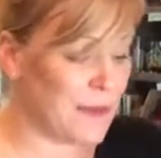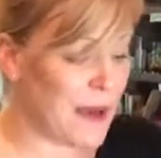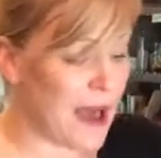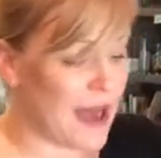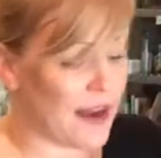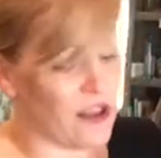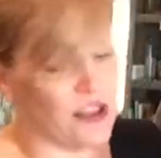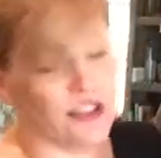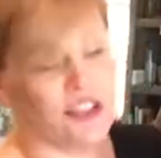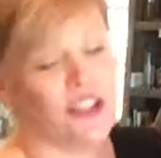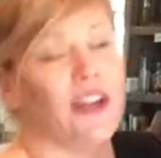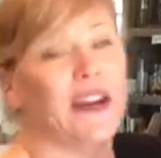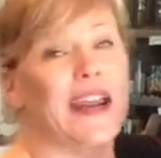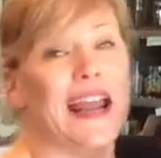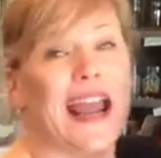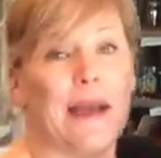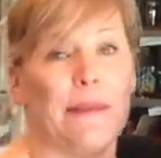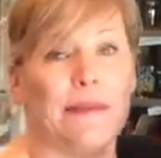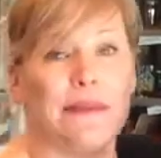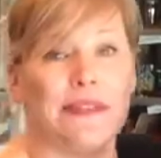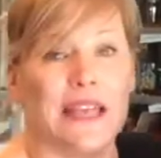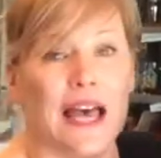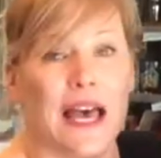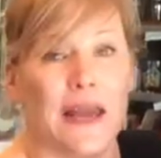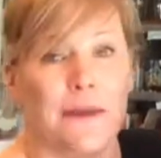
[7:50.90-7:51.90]
bottles on
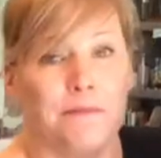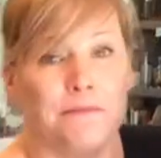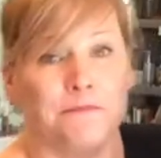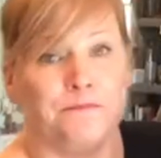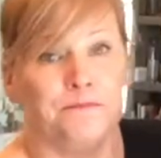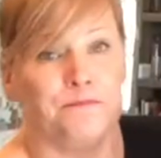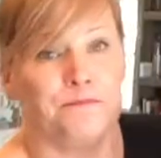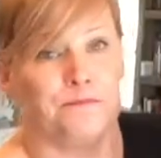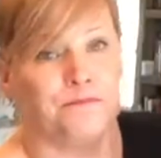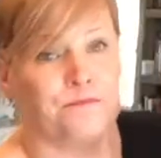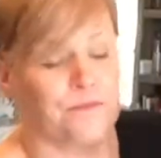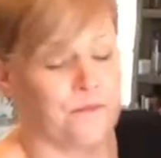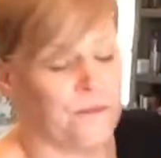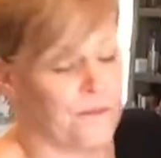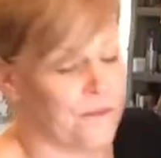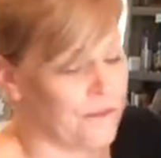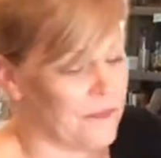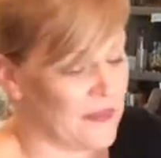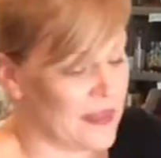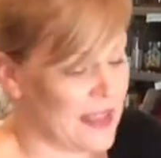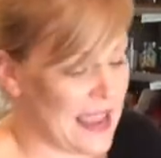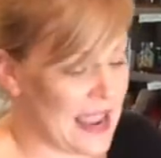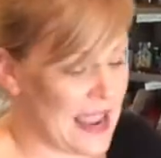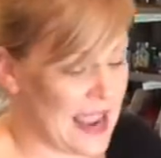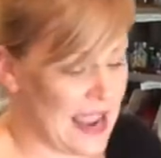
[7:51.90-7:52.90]
Amazon,
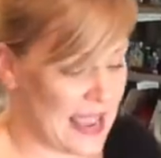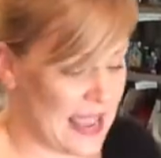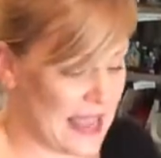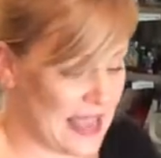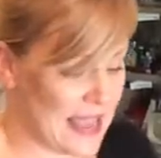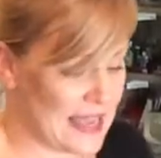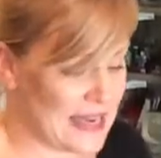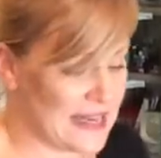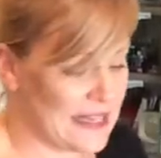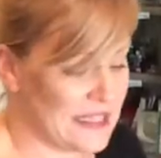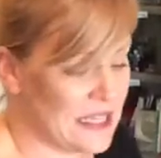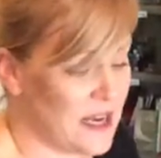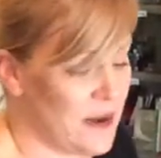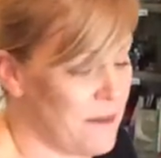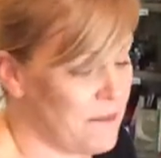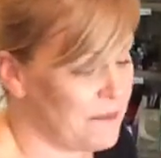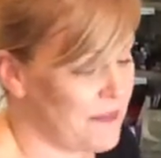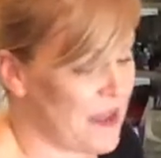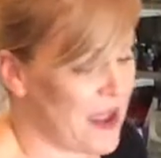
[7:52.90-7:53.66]
and